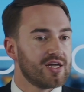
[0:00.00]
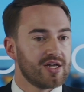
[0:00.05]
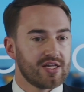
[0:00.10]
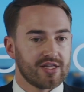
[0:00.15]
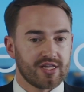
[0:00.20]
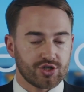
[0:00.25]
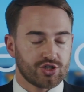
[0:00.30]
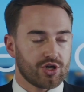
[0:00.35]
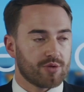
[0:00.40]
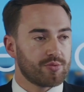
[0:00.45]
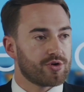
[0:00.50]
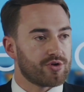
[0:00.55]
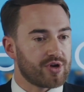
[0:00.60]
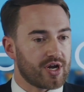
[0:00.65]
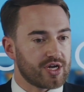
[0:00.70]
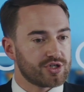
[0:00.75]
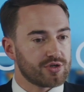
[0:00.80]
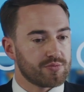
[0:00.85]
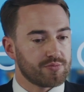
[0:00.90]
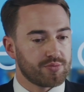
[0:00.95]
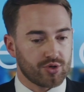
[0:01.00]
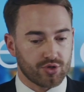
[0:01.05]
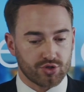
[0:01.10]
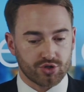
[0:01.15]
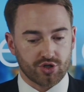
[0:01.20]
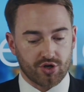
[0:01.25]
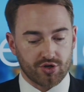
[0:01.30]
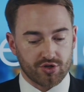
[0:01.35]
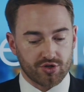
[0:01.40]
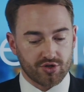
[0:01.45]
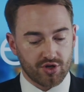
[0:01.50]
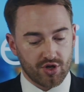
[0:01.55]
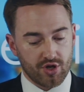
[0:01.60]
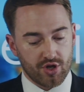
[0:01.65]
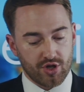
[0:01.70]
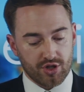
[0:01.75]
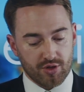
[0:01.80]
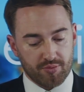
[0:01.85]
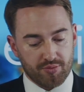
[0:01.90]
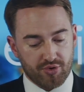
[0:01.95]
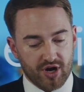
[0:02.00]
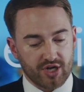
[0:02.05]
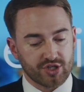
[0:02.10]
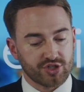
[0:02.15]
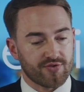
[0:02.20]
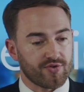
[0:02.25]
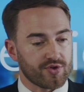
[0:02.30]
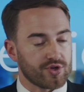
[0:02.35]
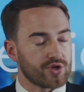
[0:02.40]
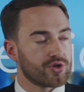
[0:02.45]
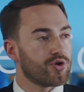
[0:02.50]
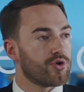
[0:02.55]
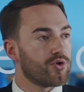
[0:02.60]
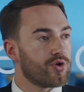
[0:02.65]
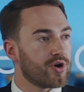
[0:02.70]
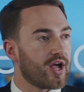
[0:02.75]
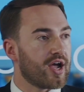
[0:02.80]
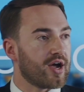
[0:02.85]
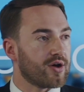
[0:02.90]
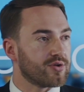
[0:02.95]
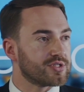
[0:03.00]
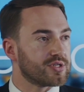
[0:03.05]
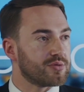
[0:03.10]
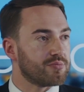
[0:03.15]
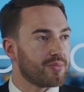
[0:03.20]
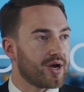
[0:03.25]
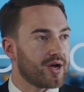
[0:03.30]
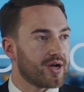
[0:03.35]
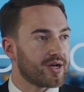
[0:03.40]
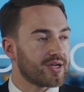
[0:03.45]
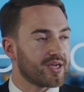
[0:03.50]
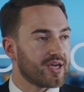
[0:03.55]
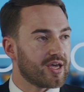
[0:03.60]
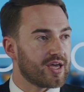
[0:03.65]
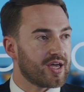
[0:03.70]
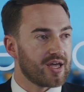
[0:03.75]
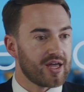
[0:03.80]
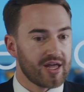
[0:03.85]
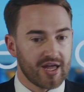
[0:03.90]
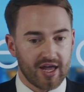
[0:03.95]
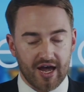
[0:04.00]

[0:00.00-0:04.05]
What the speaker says: That job creation puts on the pressure for the current housing market,